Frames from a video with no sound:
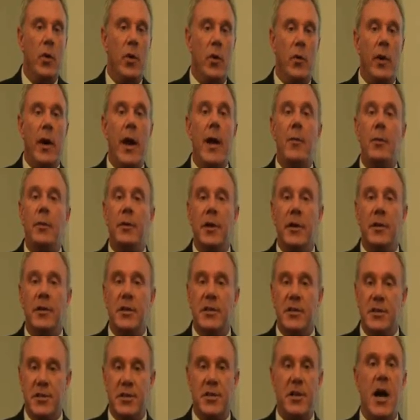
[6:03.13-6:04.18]
We were able to
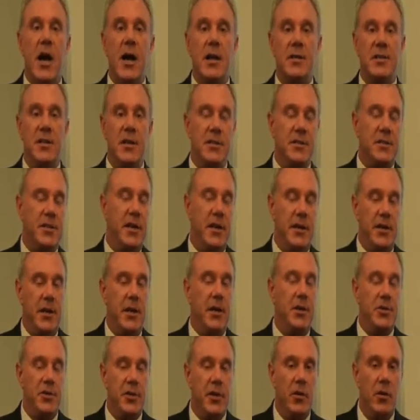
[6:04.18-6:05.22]
discuss his
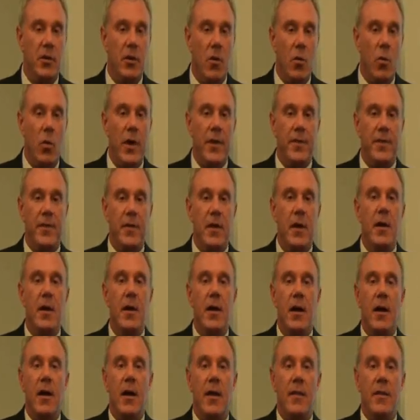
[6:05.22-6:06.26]
condition with
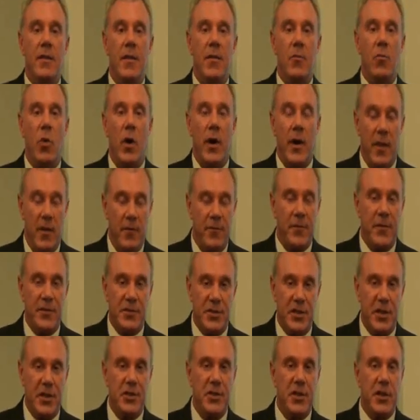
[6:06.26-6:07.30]
one of the
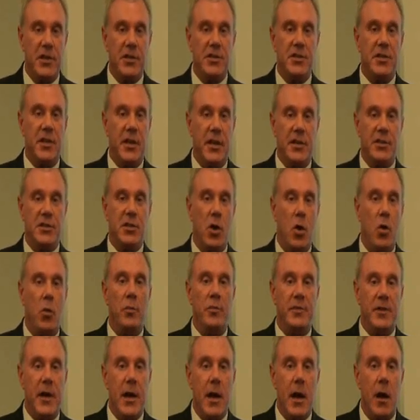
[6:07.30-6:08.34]
physicians in his
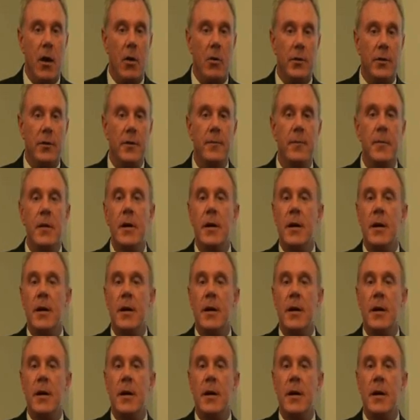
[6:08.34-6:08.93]
hometown.